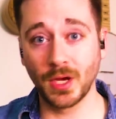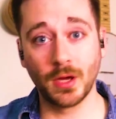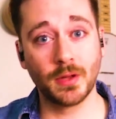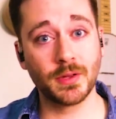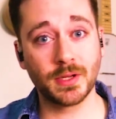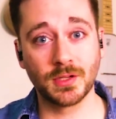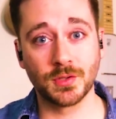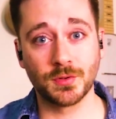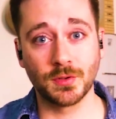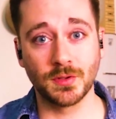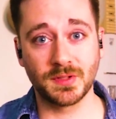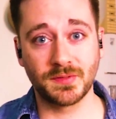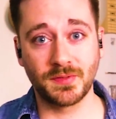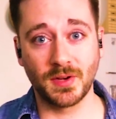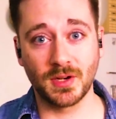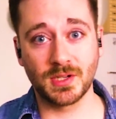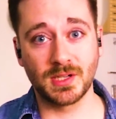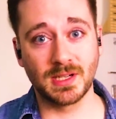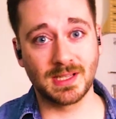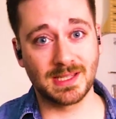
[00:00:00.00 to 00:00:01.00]
All the controls
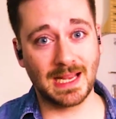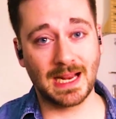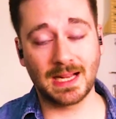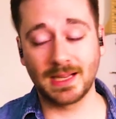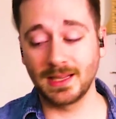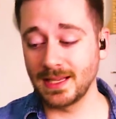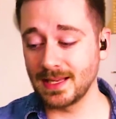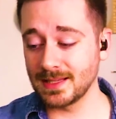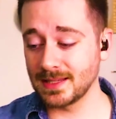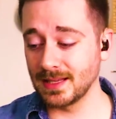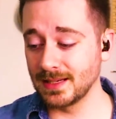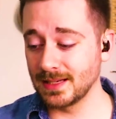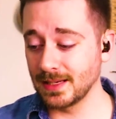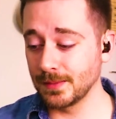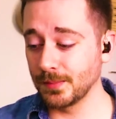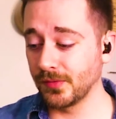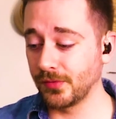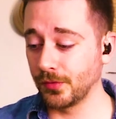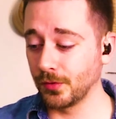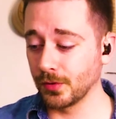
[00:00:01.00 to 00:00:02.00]
function exactly as they
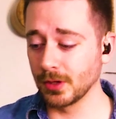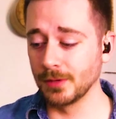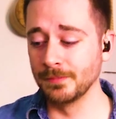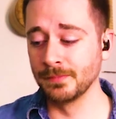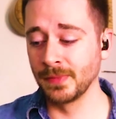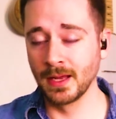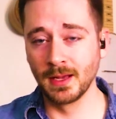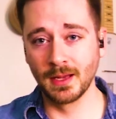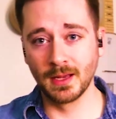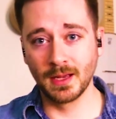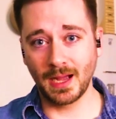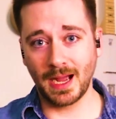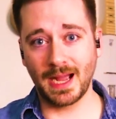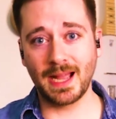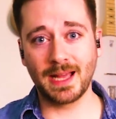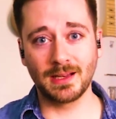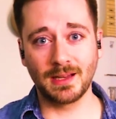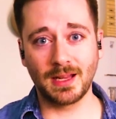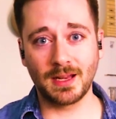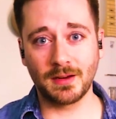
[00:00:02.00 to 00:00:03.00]
did before. I
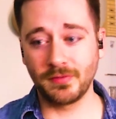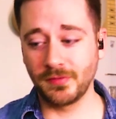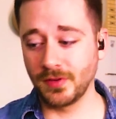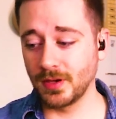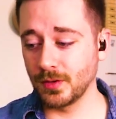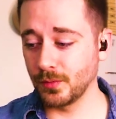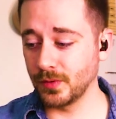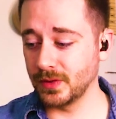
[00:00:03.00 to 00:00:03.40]
had a lot of fun